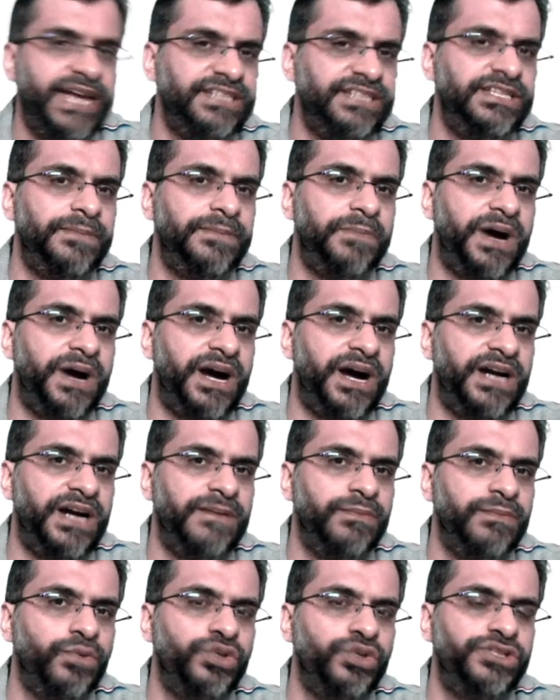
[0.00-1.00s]
the
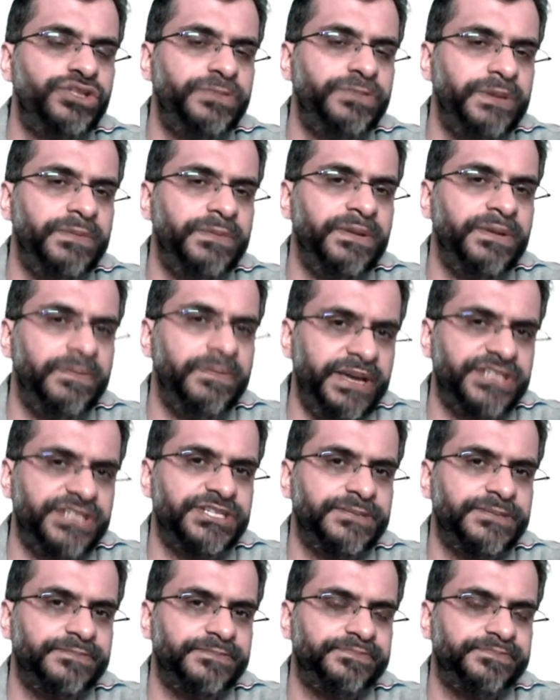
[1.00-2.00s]
part most people
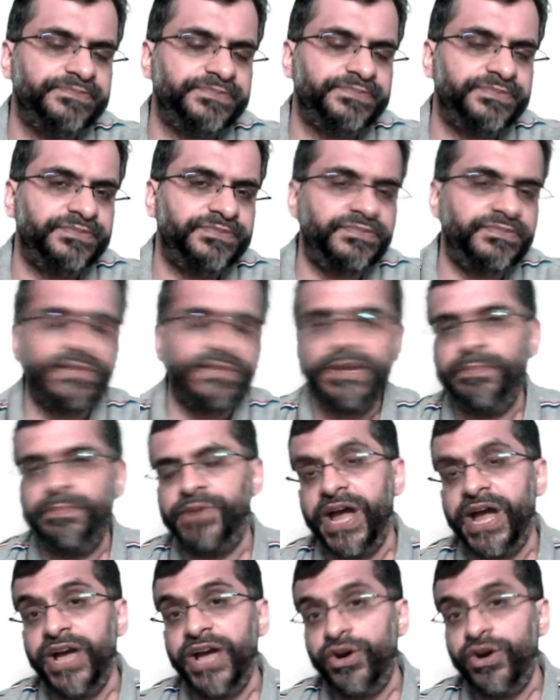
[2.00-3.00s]
miss.
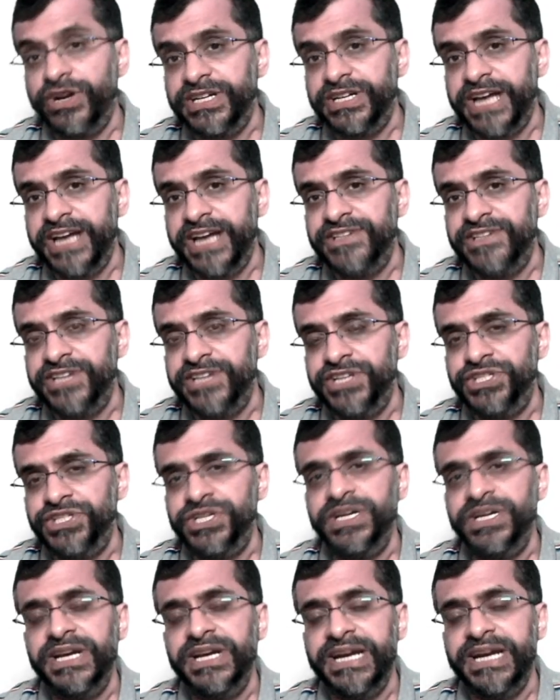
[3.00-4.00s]

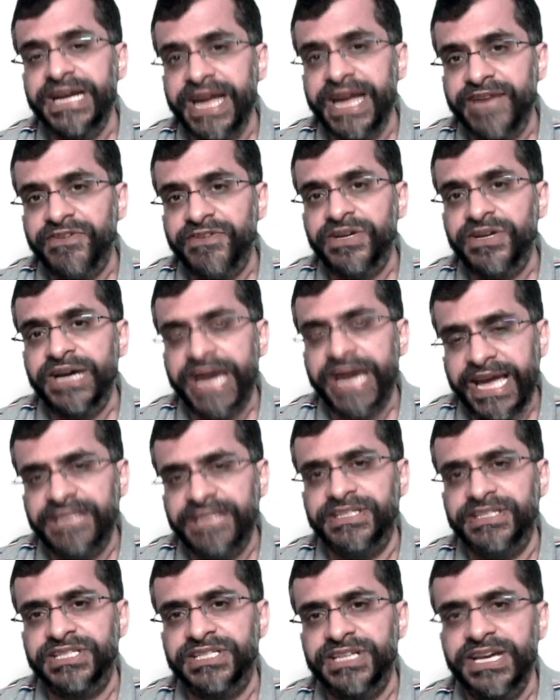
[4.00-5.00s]
Prioritization never
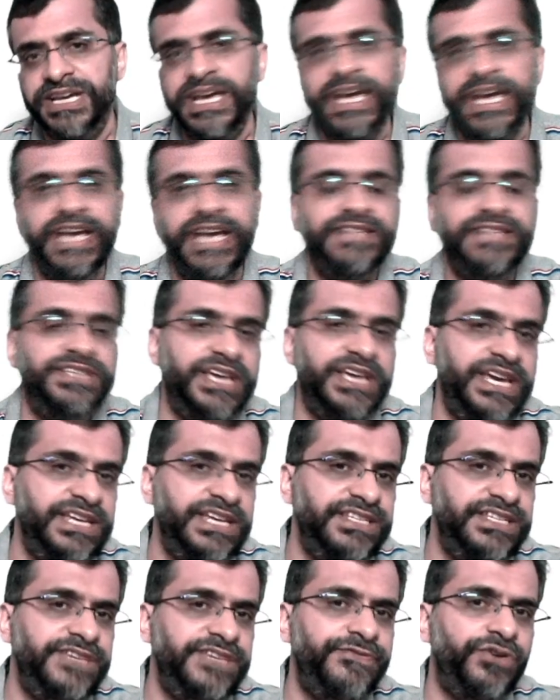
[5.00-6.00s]
ends. It's
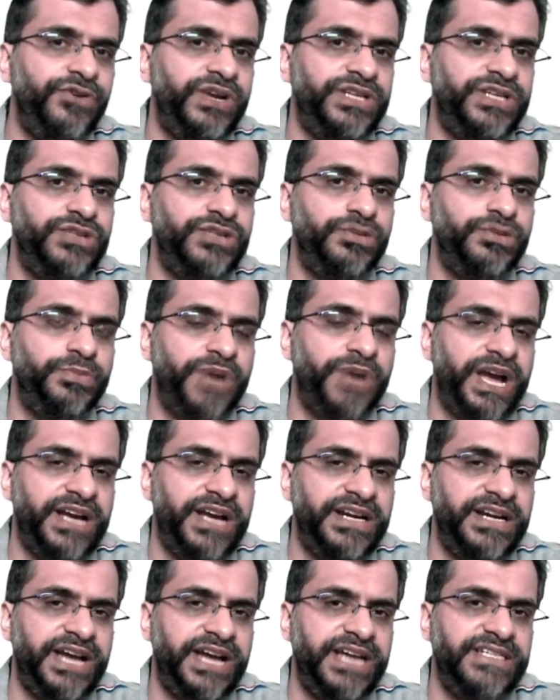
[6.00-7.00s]
easy for us to
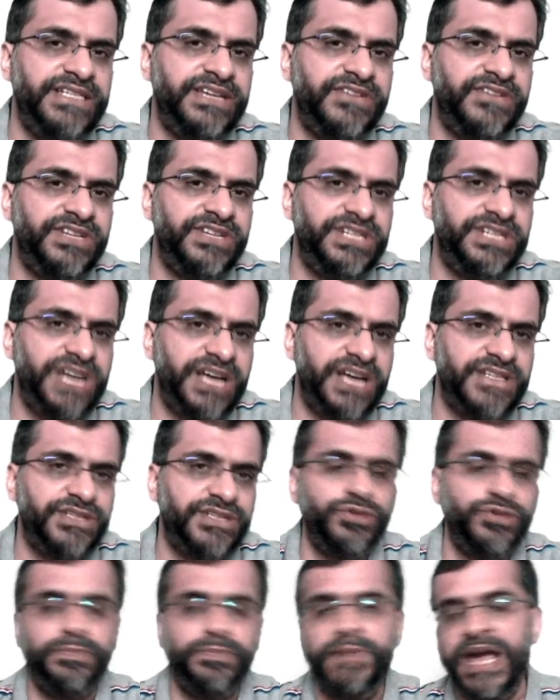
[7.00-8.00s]
prioritize our tasks
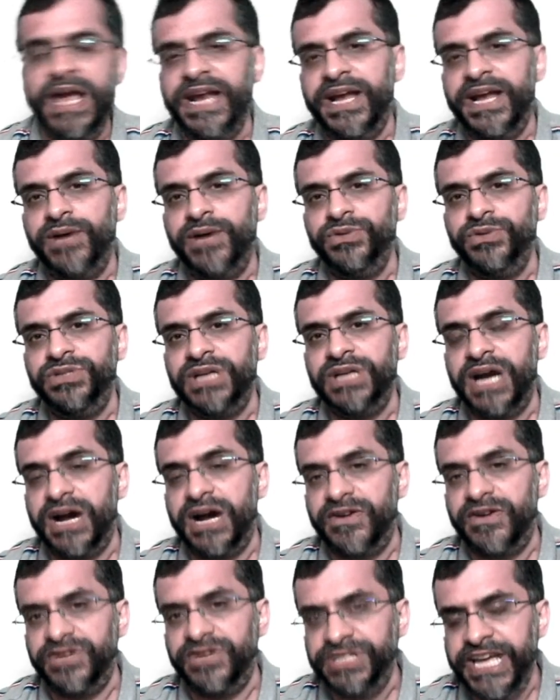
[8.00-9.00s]
to plan out
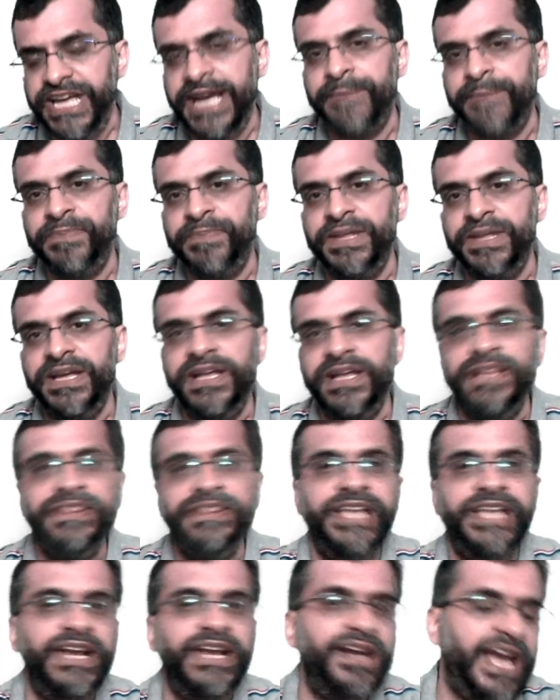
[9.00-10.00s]
our day.
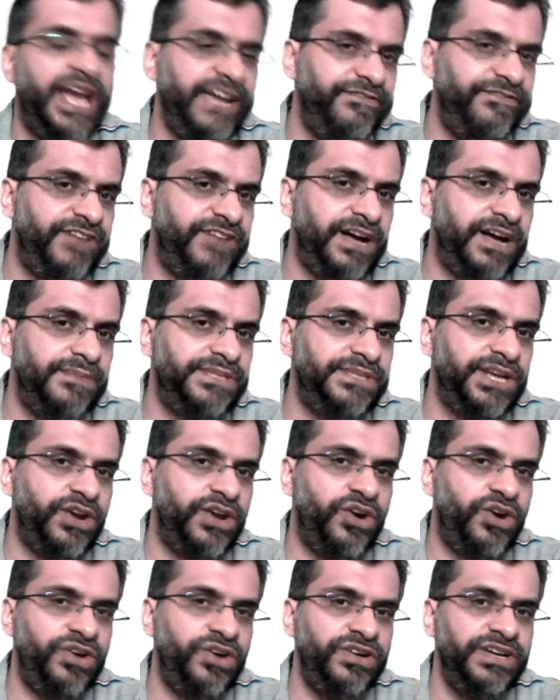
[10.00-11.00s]
Then life comes
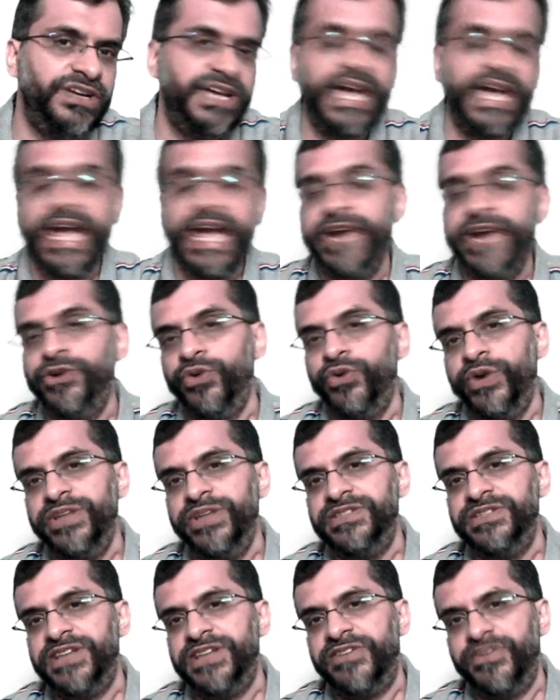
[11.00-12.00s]
along and
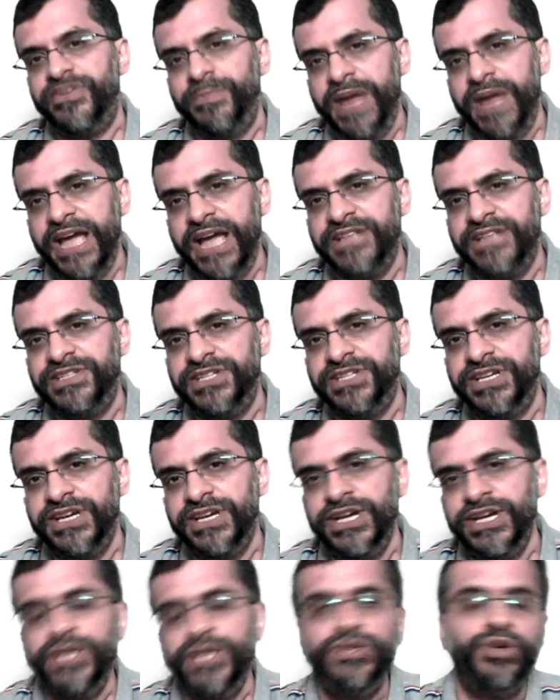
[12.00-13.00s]
ruins our plans.
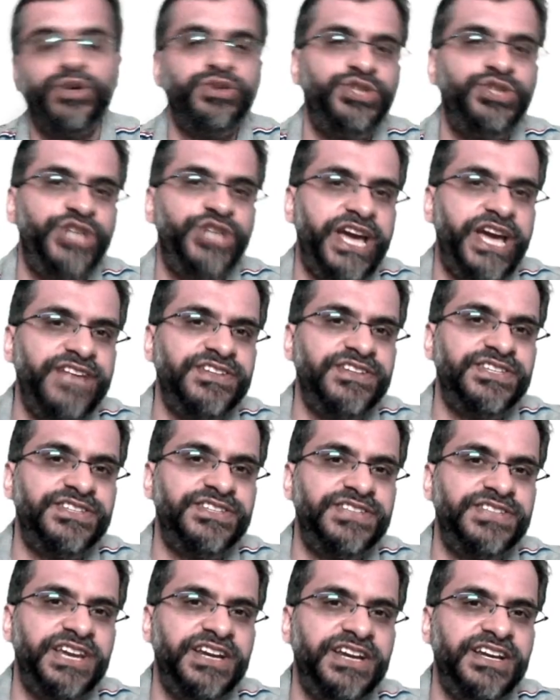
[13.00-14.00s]
So change is a
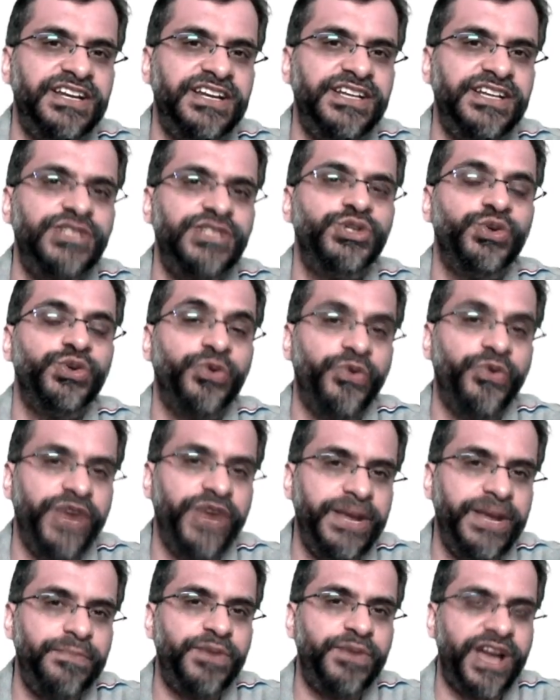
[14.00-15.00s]
signal to
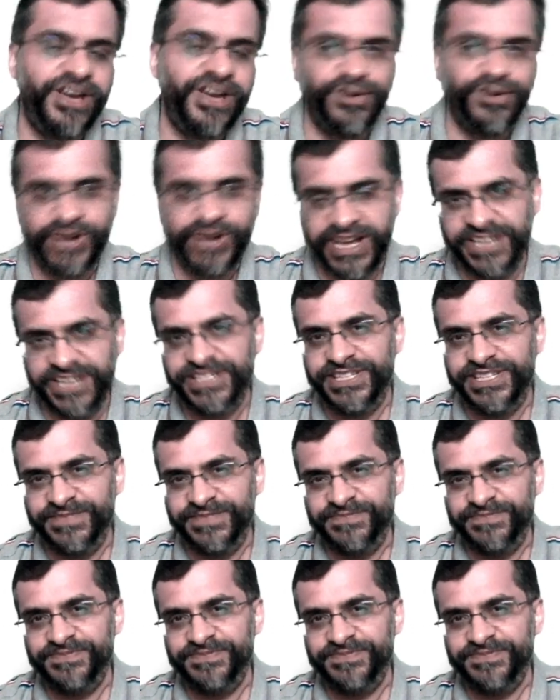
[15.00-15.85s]
reprioritize.